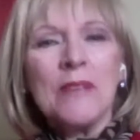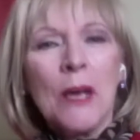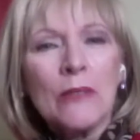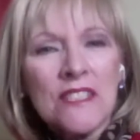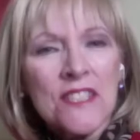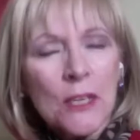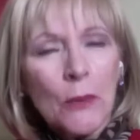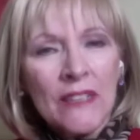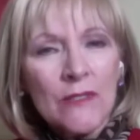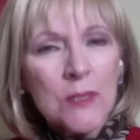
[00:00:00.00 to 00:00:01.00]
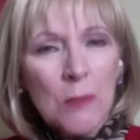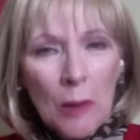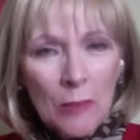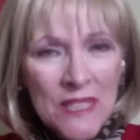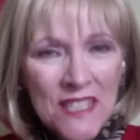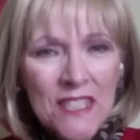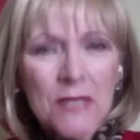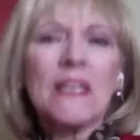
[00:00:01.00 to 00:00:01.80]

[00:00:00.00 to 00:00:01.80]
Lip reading: known as the Queen of Small Business